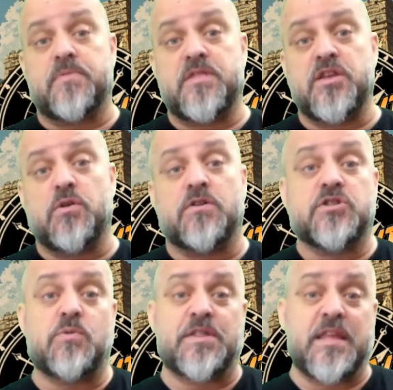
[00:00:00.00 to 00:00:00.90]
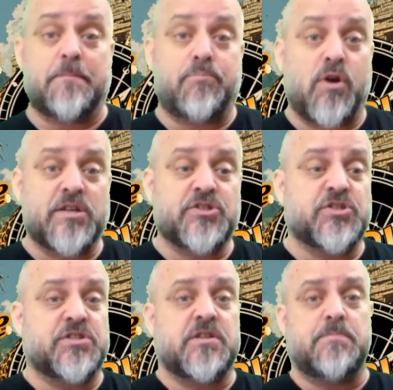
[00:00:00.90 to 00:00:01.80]
then you also want the
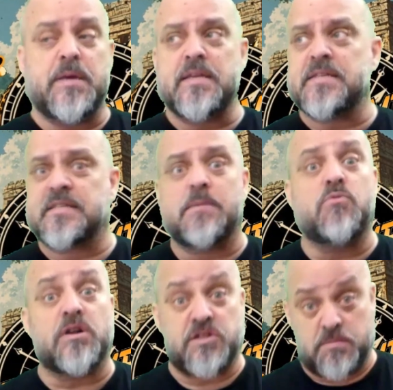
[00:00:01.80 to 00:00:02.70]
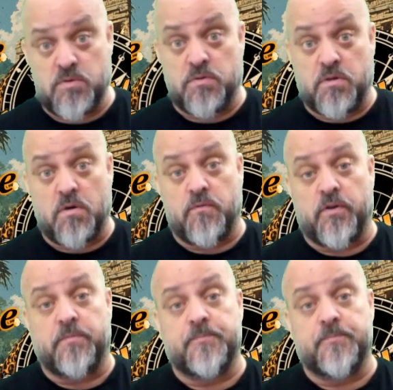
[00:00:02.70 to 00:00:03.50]
impression to be somewhat smoothed over.